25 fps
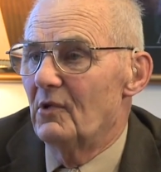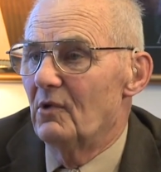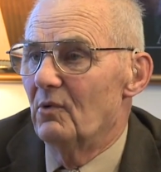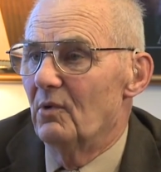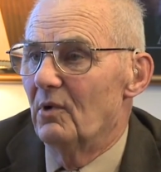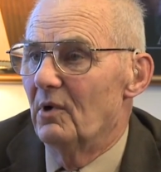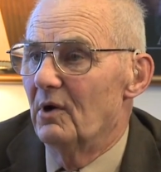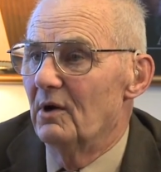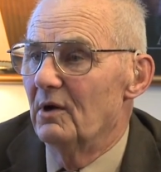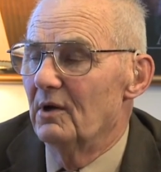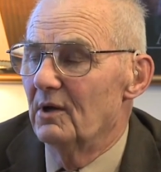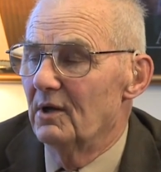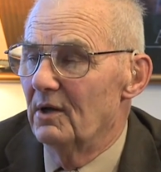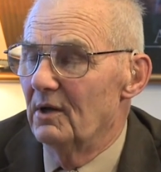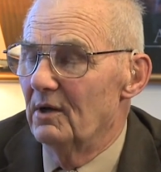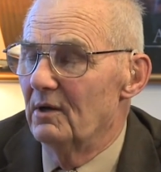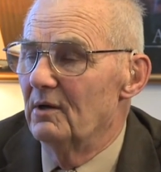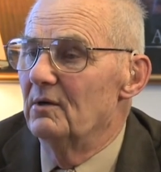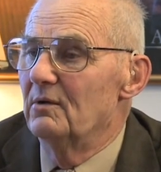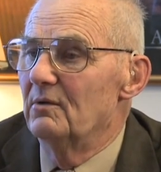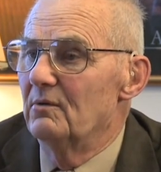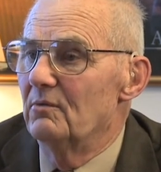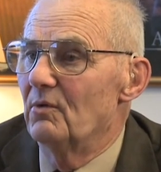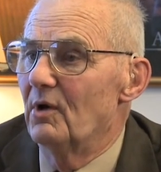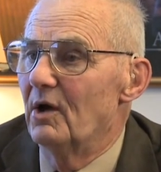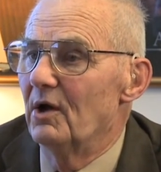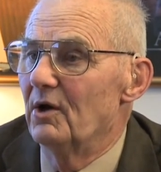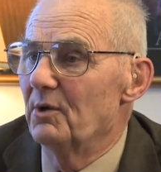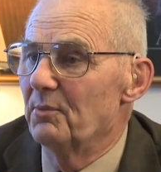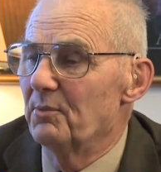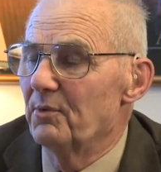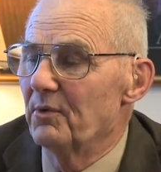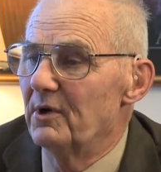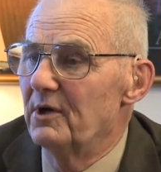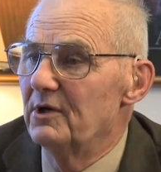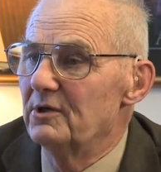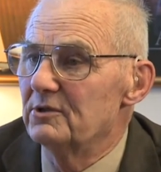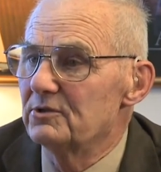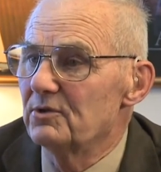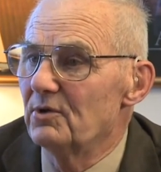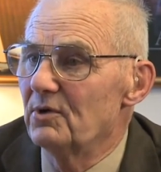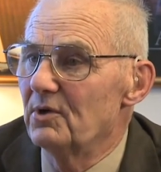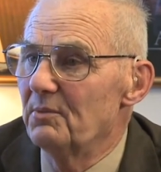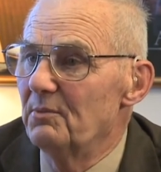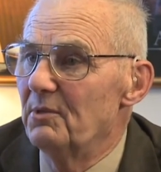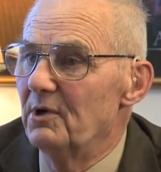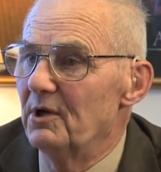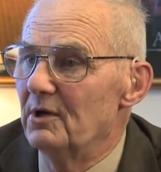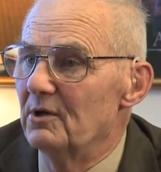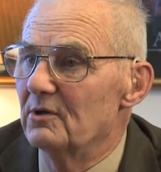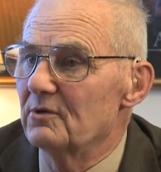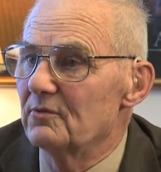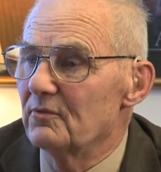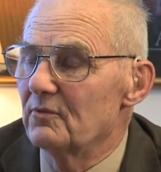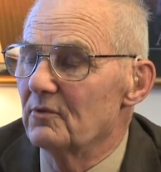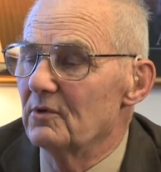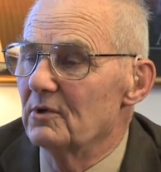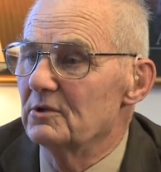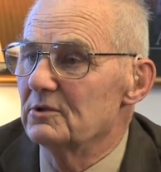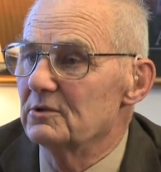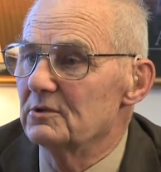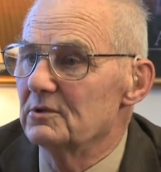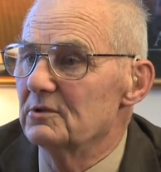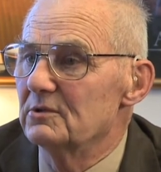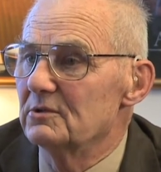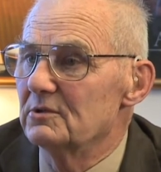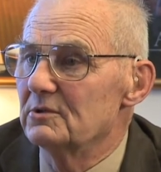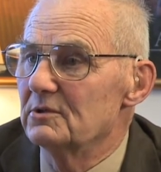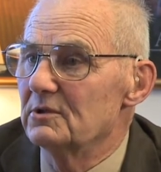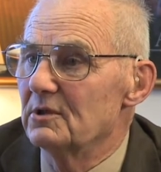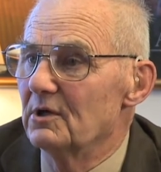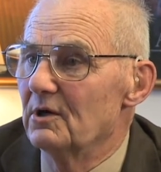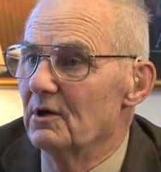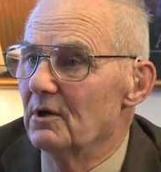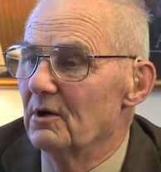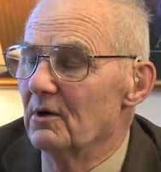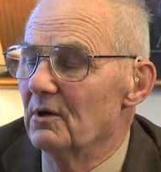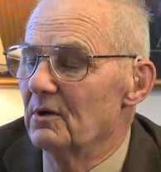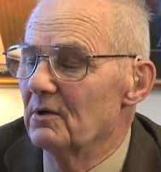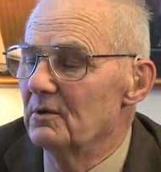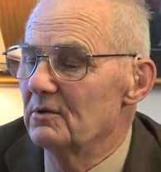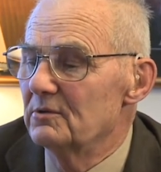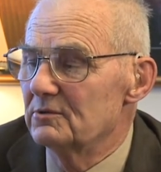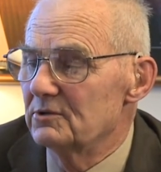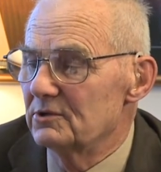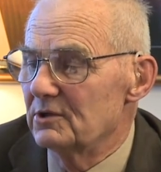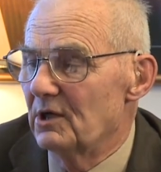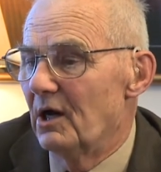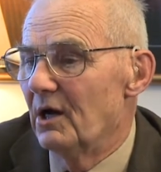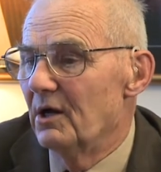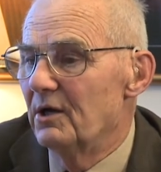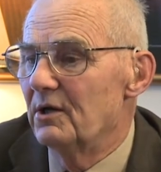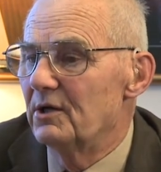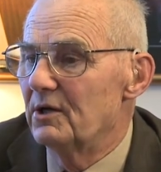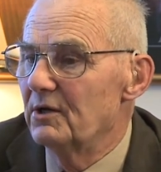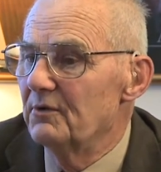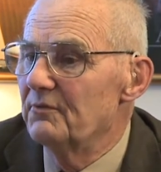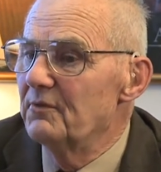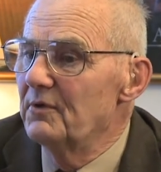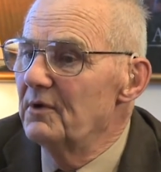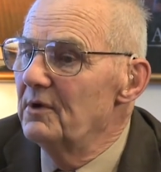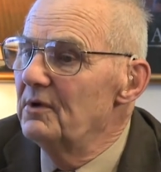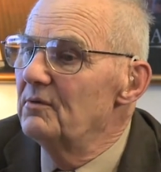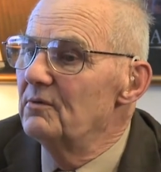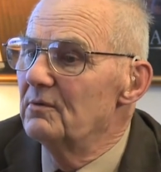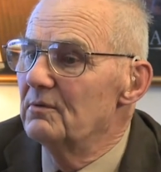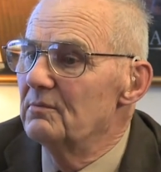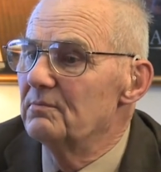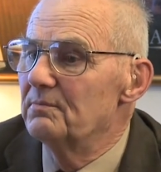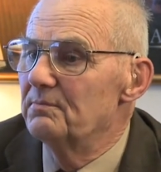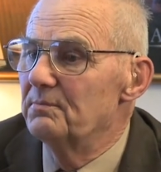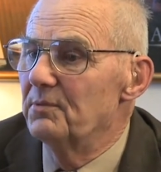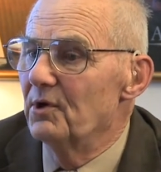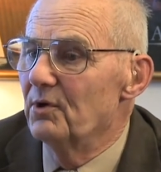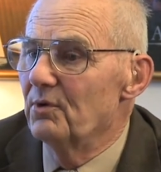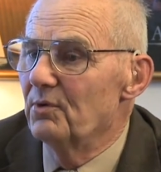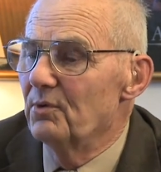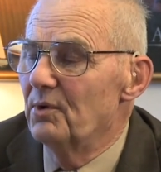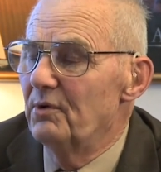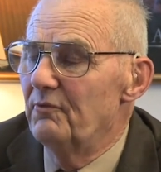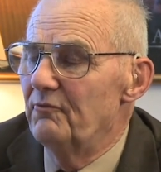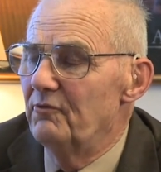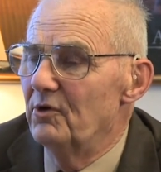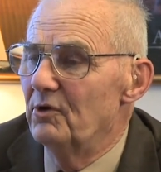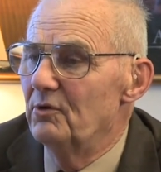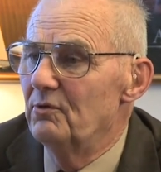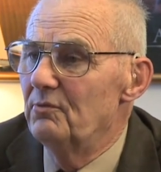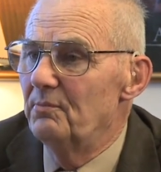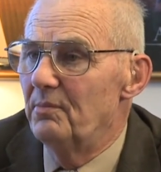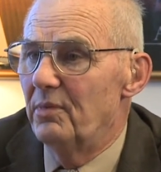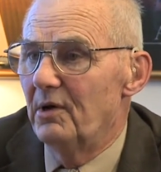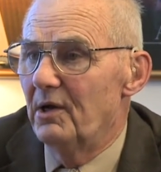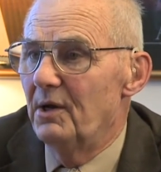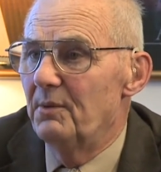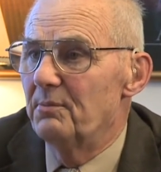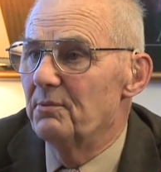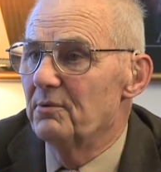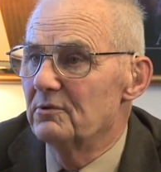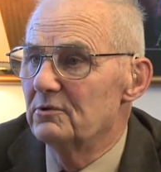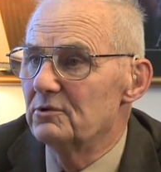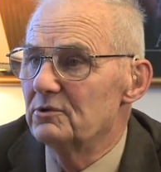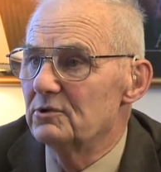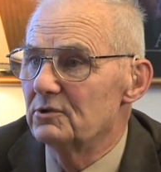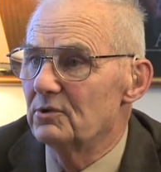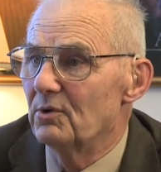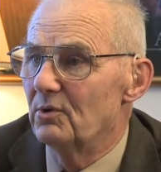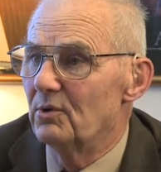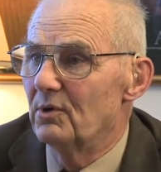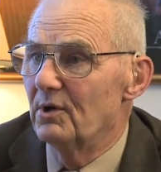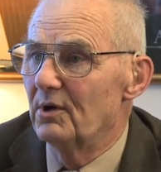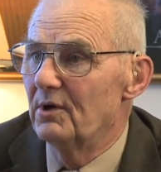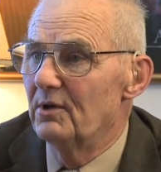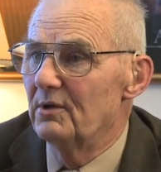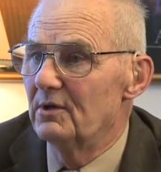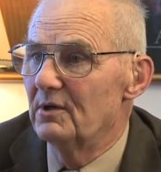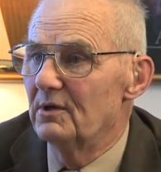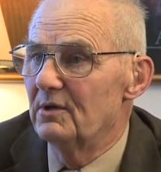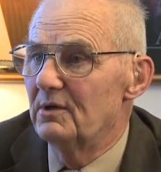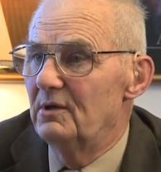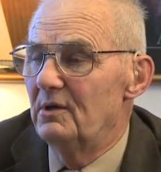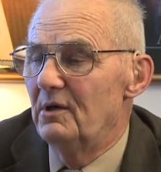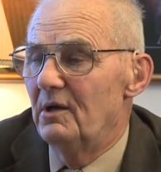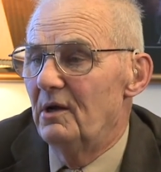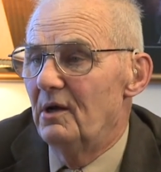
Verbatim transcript: Well, in Roundup Ready soybeans, for instance, there are scientific, peer-reviewed papers showing that